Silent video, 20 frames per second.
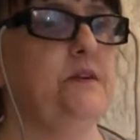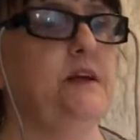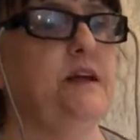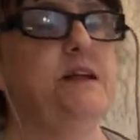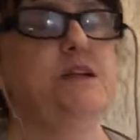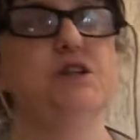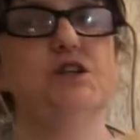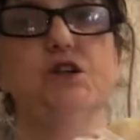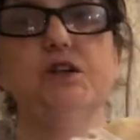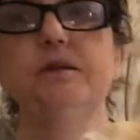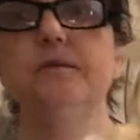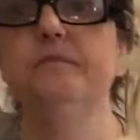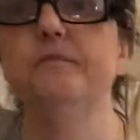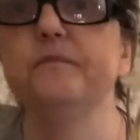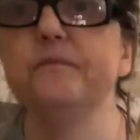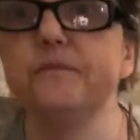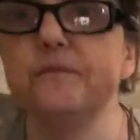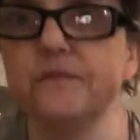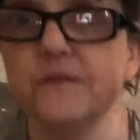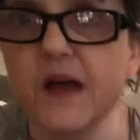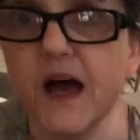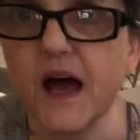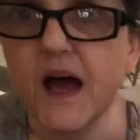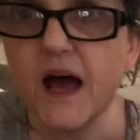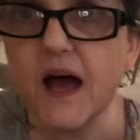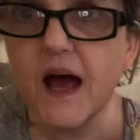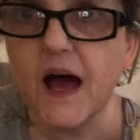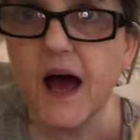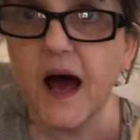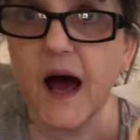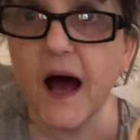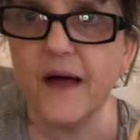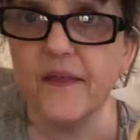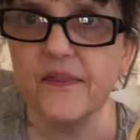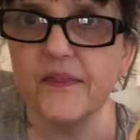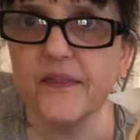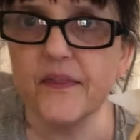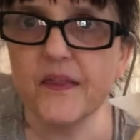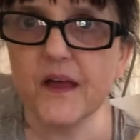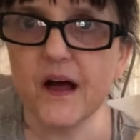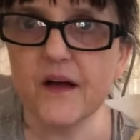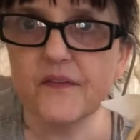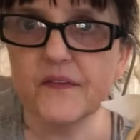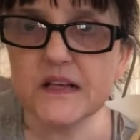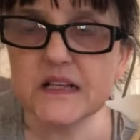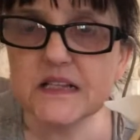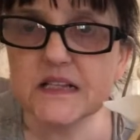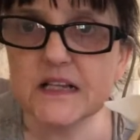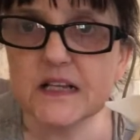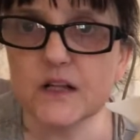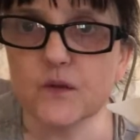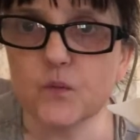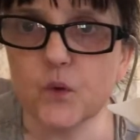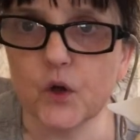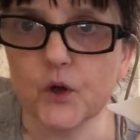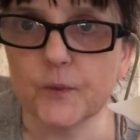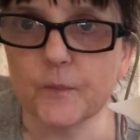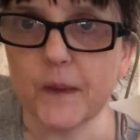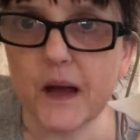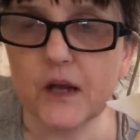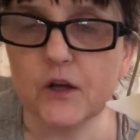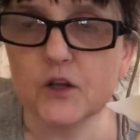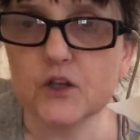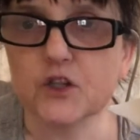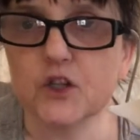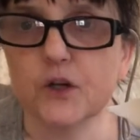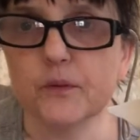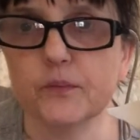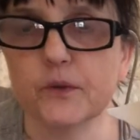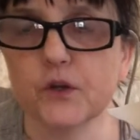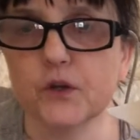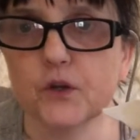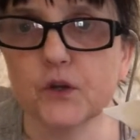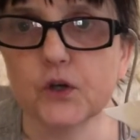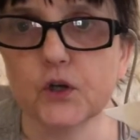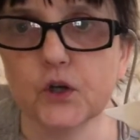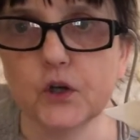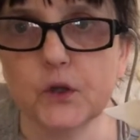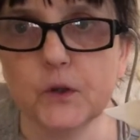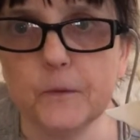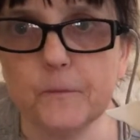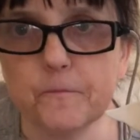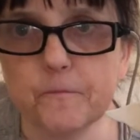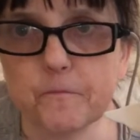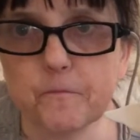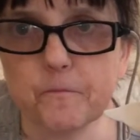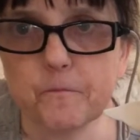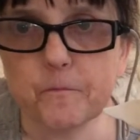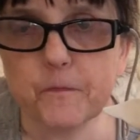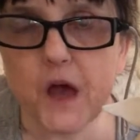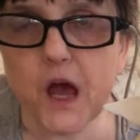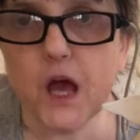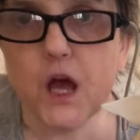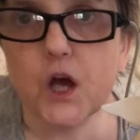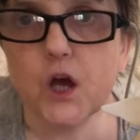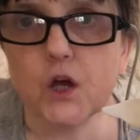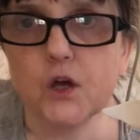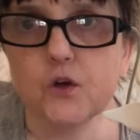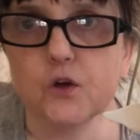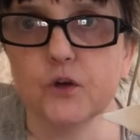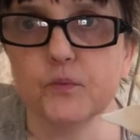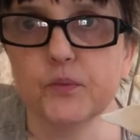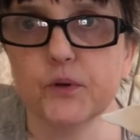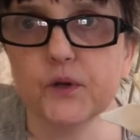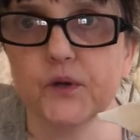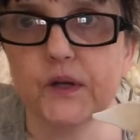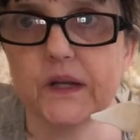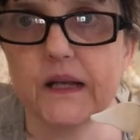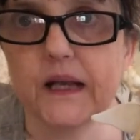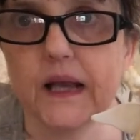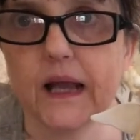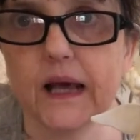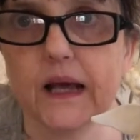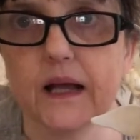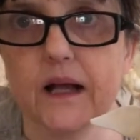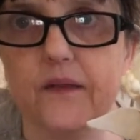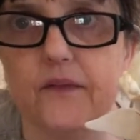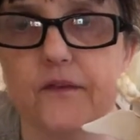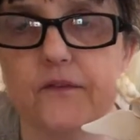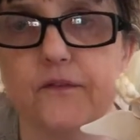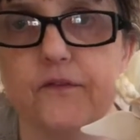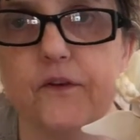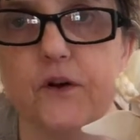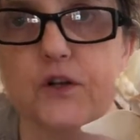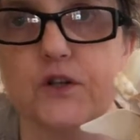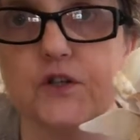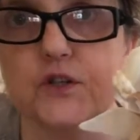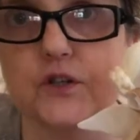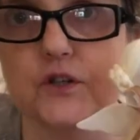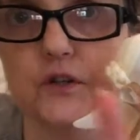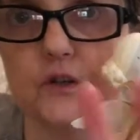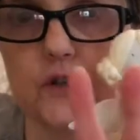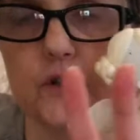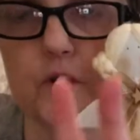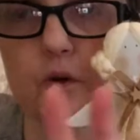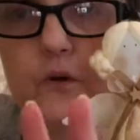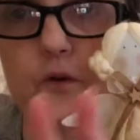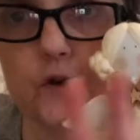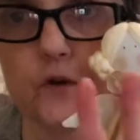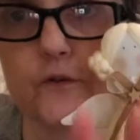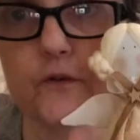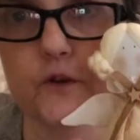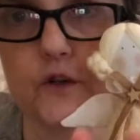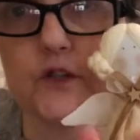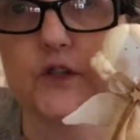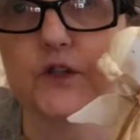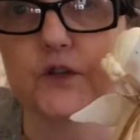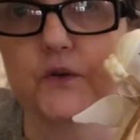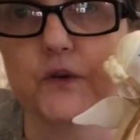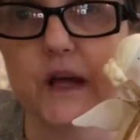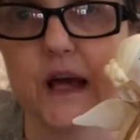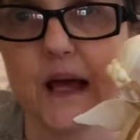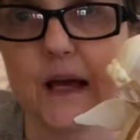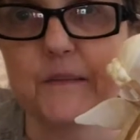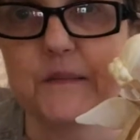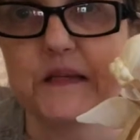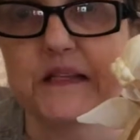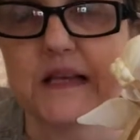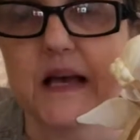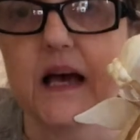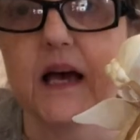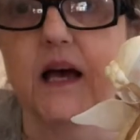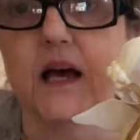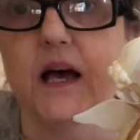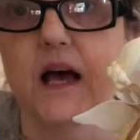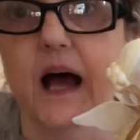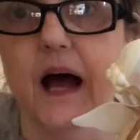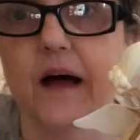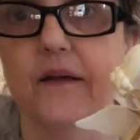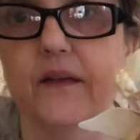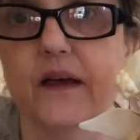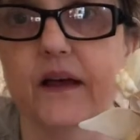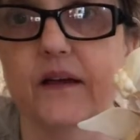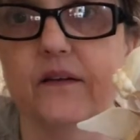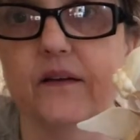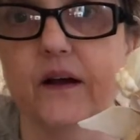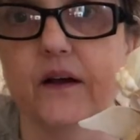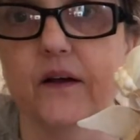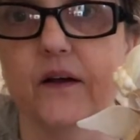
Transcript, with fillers: angel. And this little one, I looked it up in Google. You could put in like the first, you know, your first two names and then